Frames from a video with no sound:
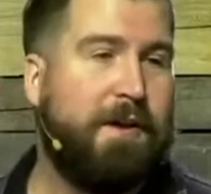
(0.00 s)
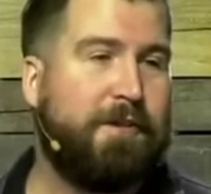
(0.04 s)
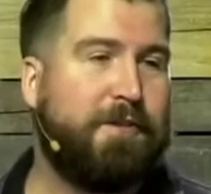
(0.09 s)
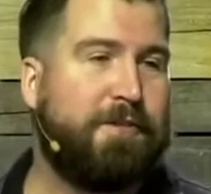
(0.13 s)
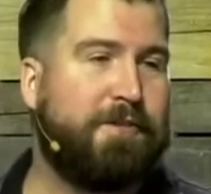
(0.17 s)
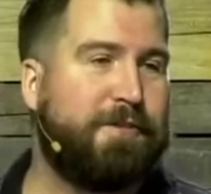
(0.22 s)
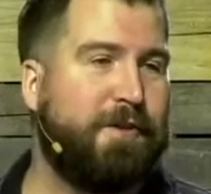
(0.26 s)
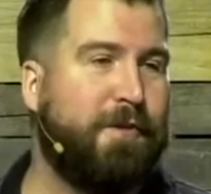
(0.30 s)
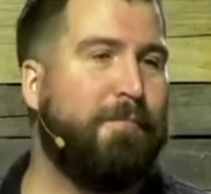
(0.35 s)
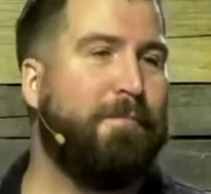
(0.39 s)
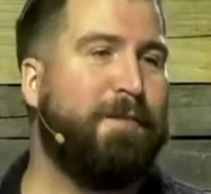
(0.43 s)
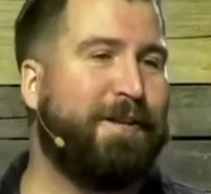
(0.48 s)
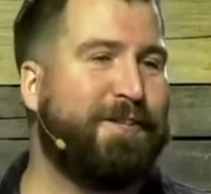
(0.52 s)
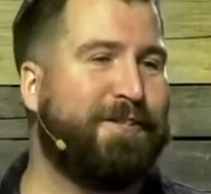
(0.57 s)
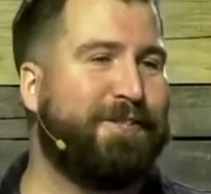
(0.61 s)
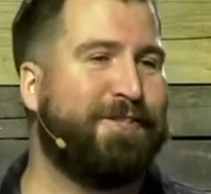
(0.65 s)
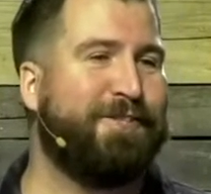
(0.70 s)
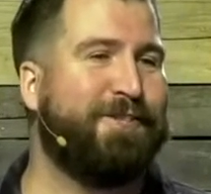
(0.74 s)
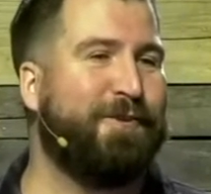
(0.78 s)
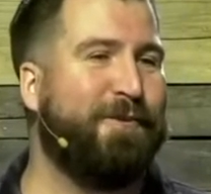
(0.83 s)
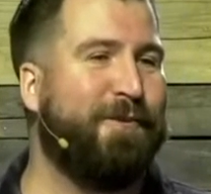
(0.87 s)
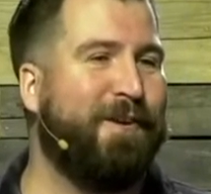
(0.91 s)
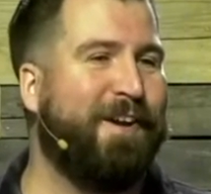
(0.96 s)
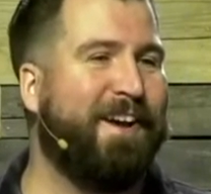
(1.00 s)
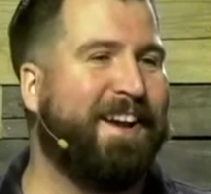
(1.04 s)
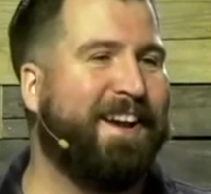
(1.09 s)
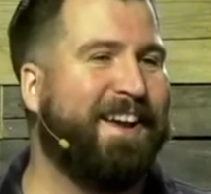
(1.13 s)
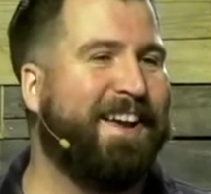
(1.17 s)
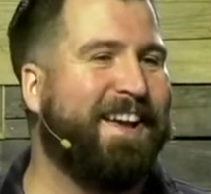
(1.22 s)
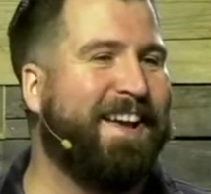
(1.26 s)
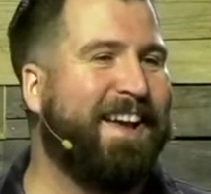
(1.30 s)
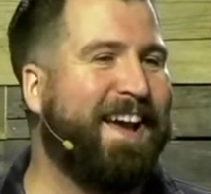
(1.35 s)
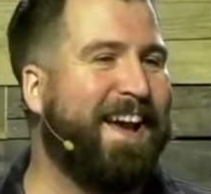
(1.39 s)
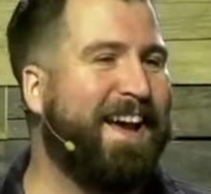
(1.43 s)
so much joy
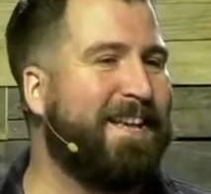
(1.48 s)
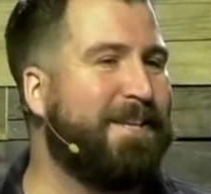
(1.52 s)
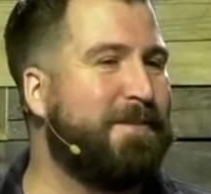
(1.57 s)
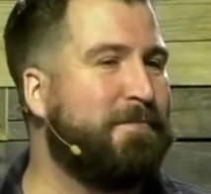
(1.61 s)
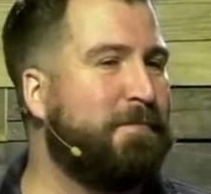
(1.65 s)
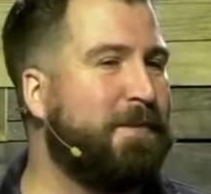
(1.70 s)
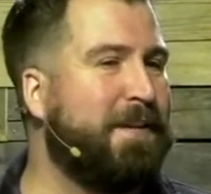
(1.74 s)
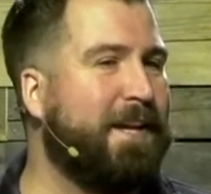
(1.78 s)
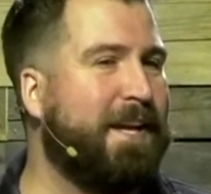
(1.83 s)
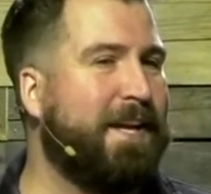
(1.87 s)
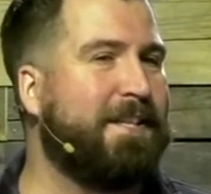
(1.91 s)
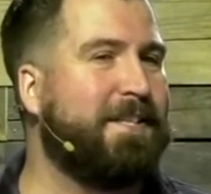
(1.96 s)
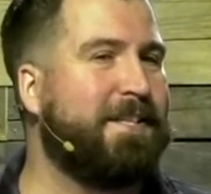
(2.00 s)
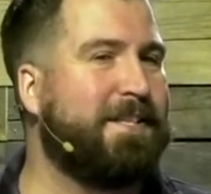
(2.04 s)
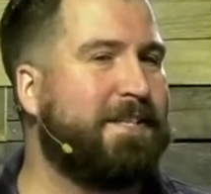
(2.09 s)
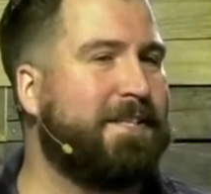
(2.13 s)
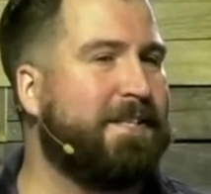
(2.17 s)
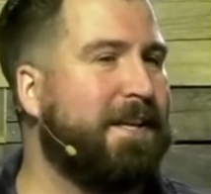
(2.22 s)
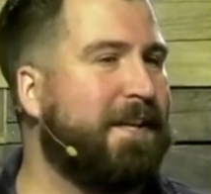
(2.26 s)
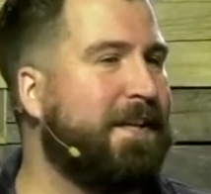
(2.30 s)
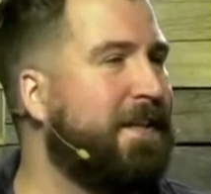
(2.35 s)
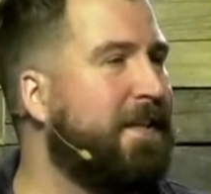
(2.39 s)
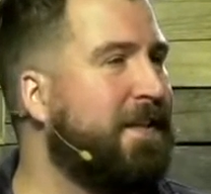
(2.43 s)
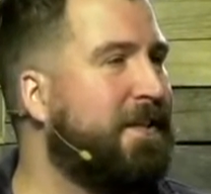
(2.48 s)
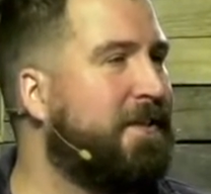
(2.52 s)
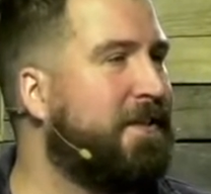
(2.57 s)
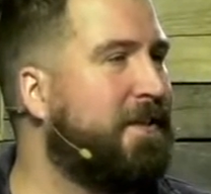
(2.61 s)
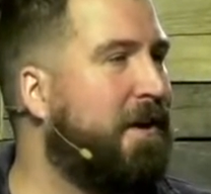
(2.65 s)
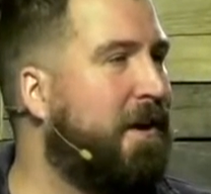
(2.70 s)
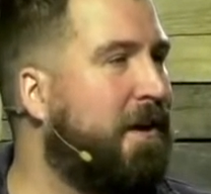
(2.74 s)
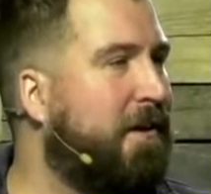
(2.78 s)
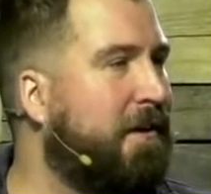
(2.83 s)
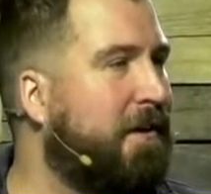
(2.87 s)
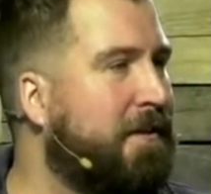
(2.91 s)
as we get to sing sing these
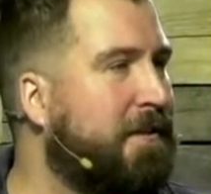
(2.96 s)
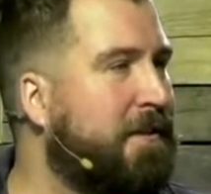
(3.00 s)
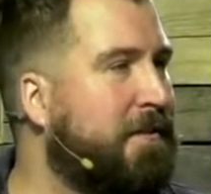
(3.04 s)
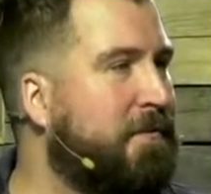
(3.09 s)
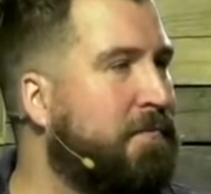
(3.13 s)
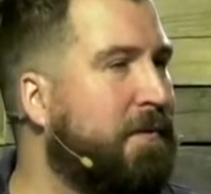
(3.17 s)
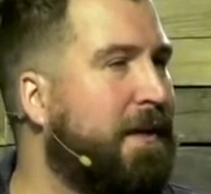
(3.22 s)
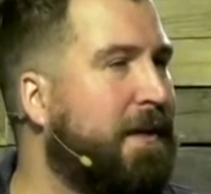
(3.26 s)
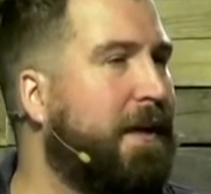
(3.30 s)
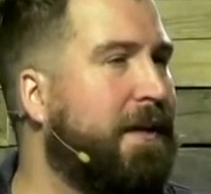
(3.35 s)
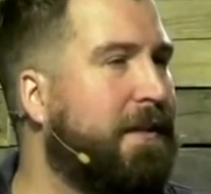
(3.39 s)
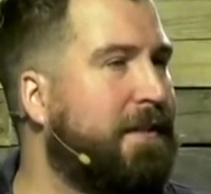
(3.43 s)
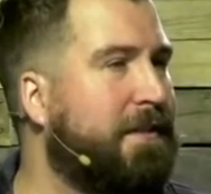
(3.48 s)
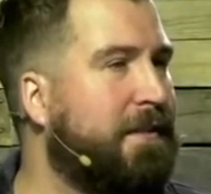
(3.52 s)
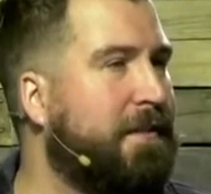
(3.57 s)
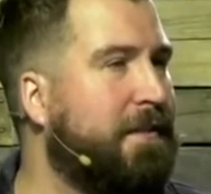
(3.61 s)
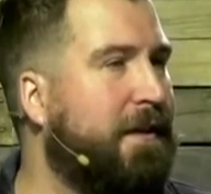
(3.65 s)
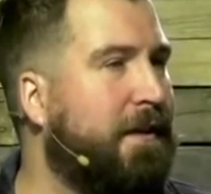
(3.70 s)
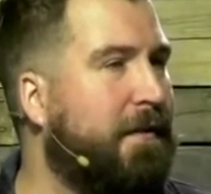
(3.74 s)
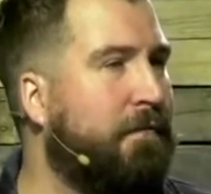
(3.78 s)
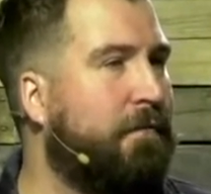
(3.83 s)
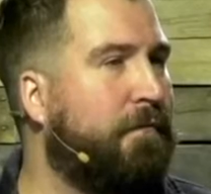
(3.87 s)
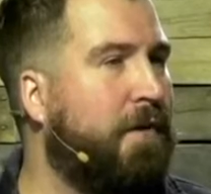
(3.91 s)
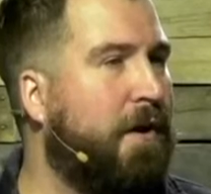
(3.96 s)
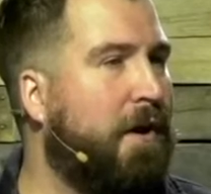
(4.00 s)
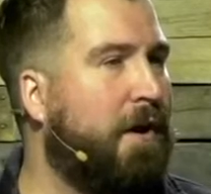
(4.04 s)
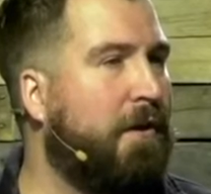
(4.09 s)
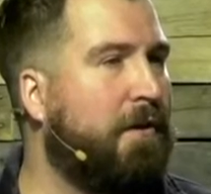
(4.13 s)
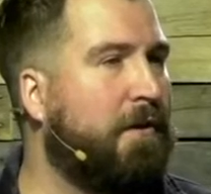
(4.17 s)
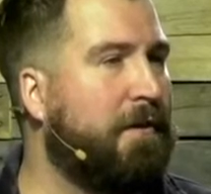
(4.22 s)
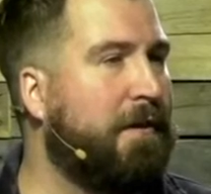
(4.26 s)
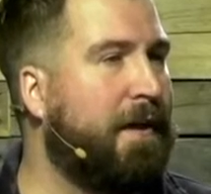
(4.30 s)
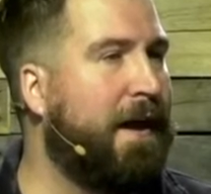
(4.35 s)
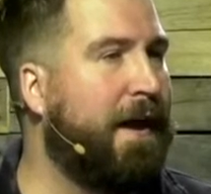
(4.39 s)
songs as we get to live
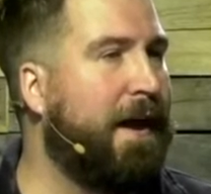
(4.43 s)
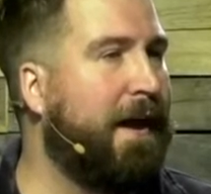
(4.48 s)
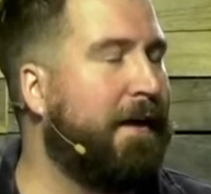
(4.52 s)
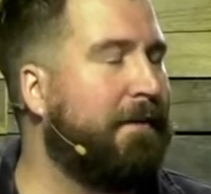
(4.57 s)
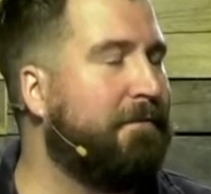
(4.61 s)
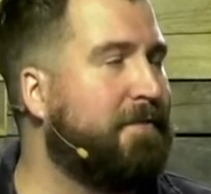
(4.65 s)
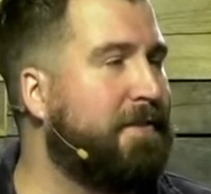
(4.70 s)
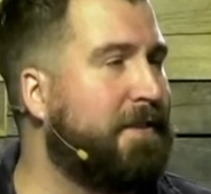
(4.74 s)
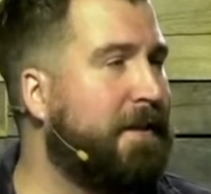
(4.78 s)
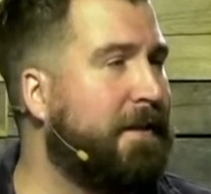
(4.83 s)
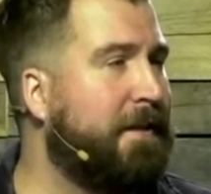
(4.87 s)
our lives.